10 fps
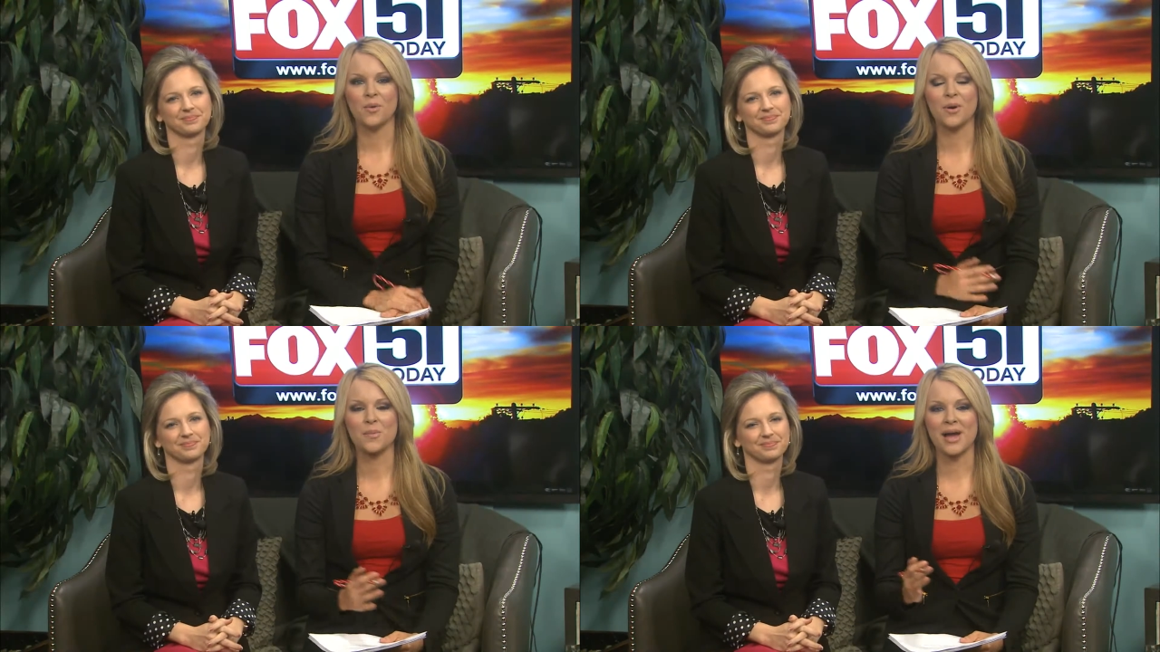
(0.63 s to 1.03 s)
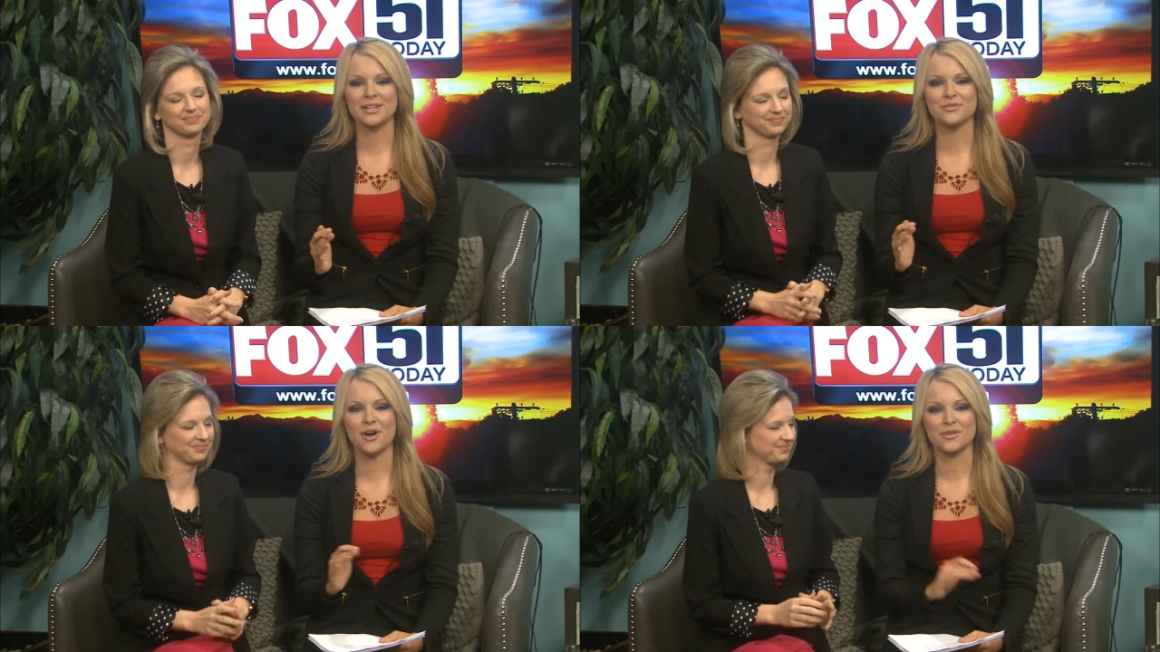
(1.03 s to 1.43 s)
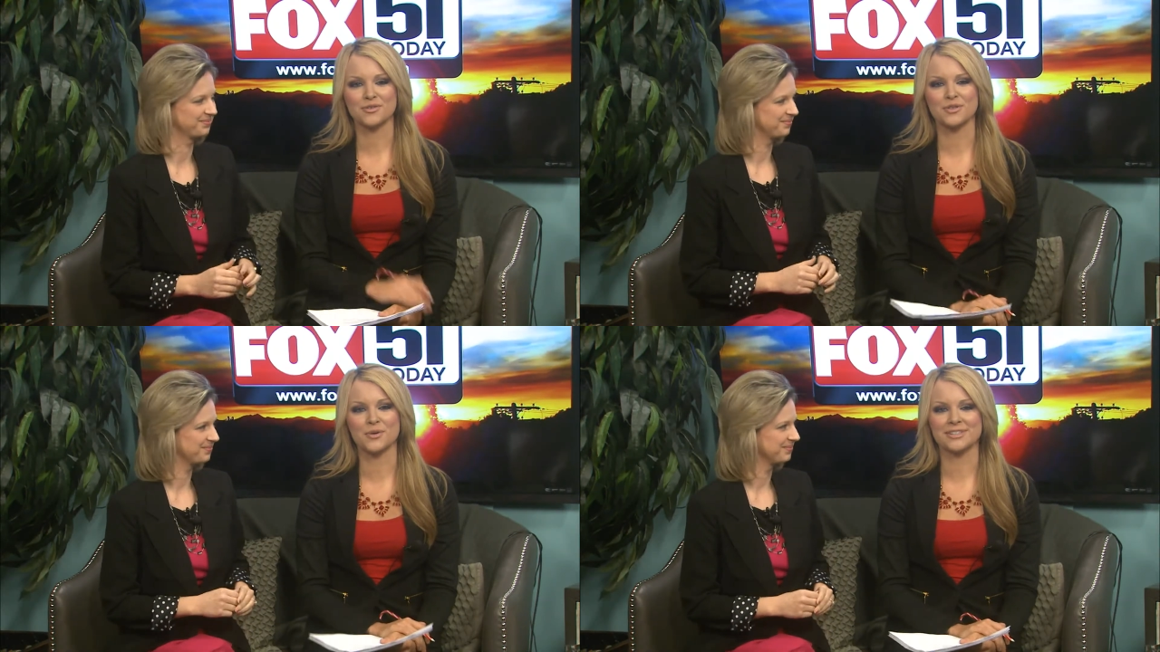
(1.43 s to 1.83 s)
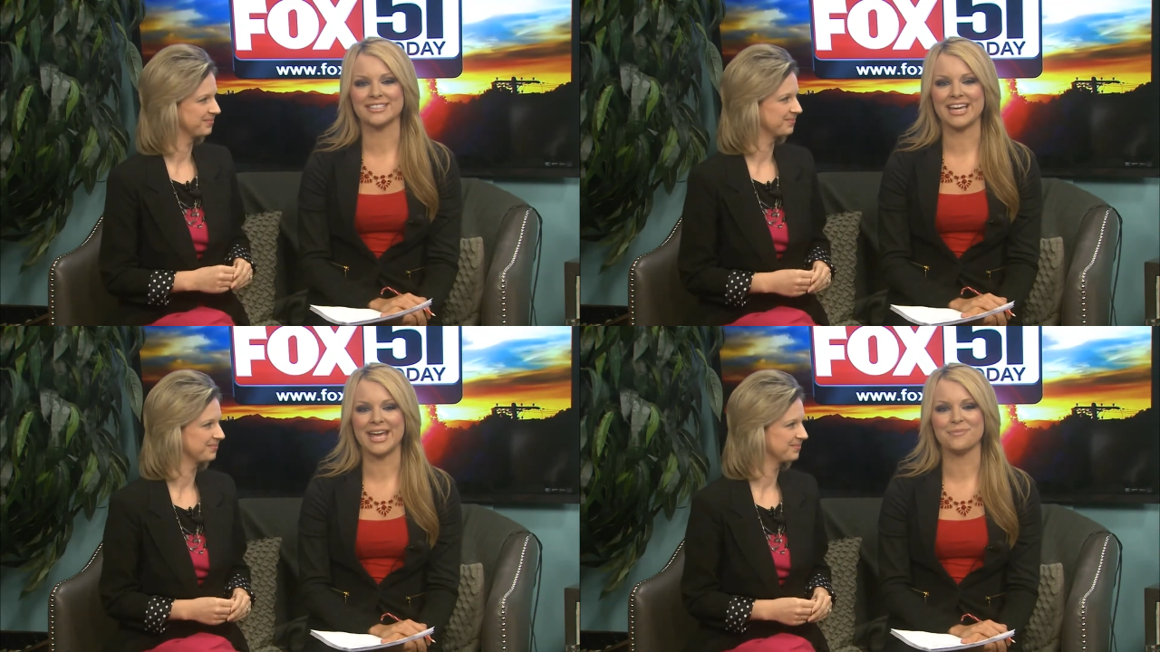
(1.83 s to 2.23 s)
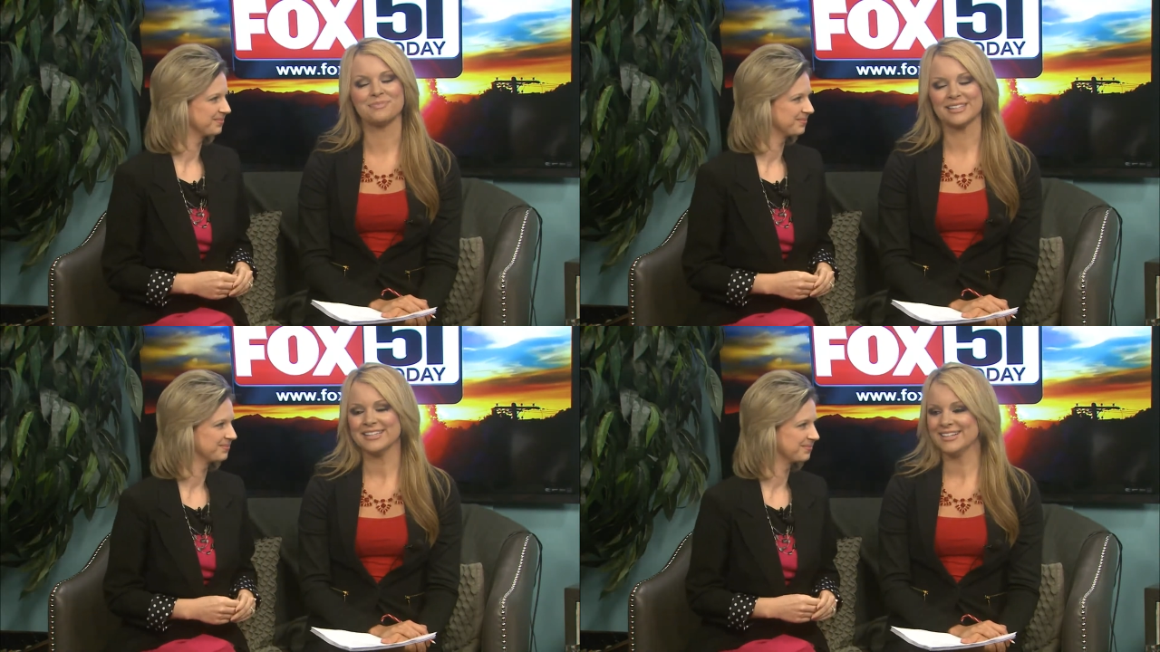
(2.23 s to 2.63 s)
Speaker 1: Welcome back to Fox 51 Today.
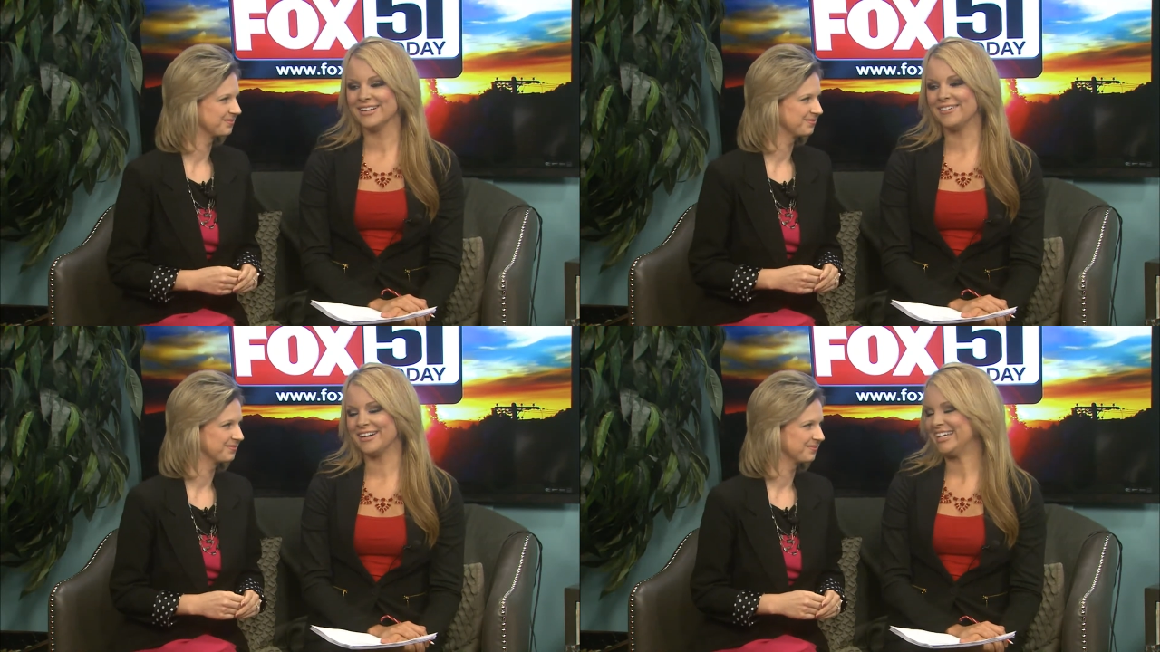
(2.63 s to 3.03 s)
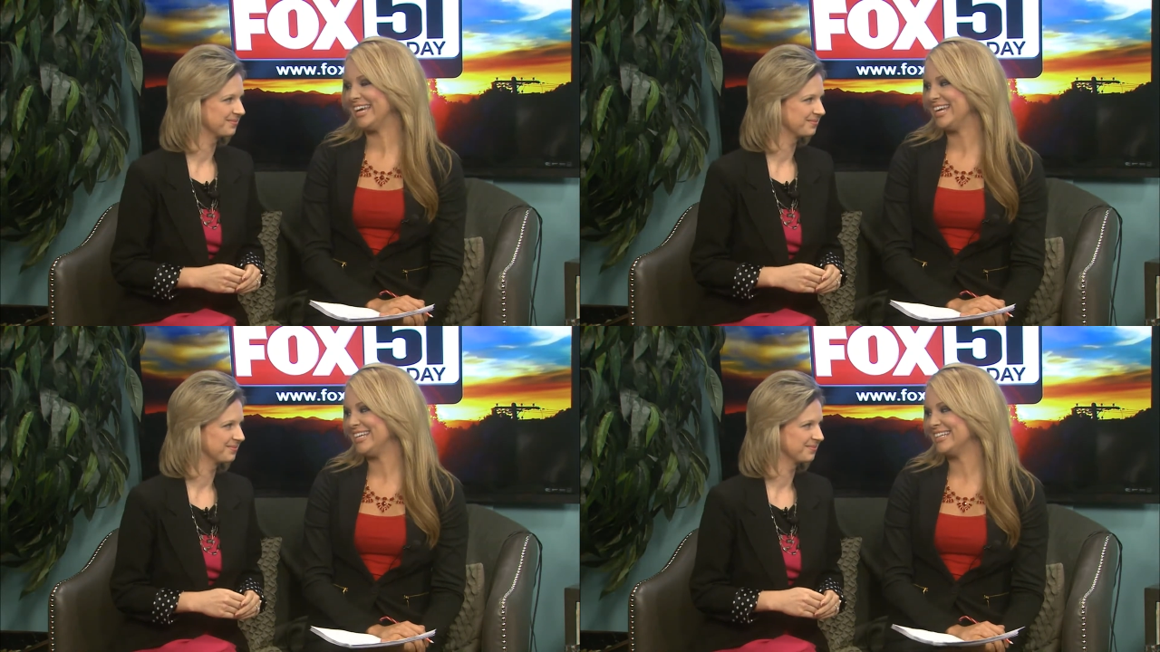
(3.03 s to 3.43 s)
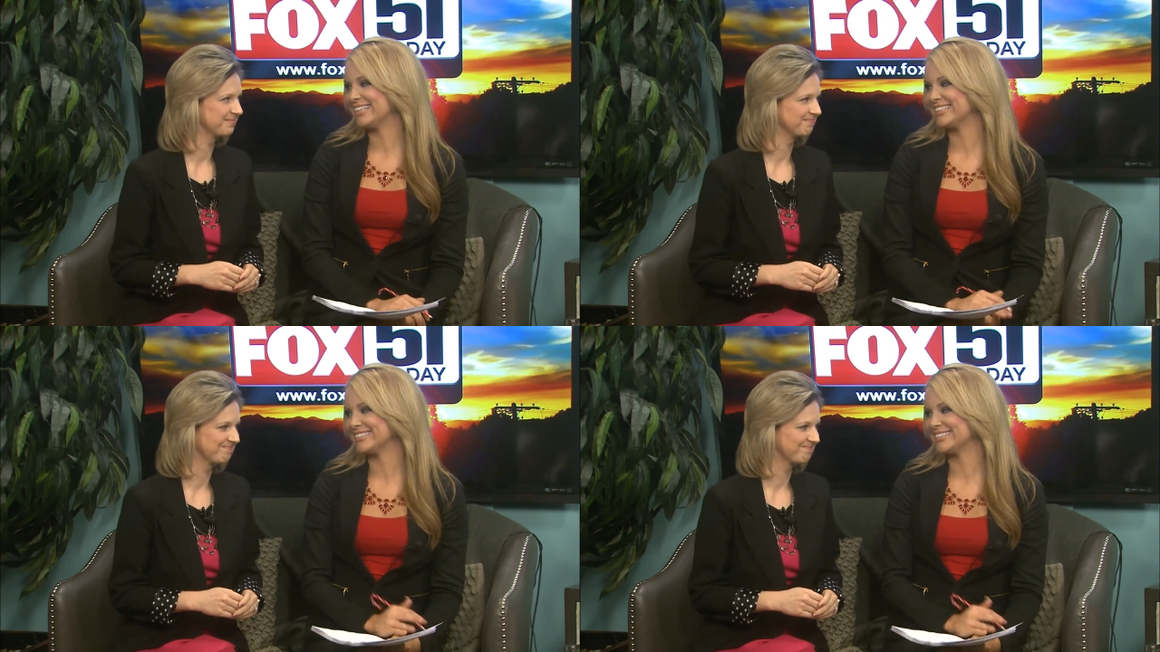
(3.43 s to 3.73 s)
All right, Katie.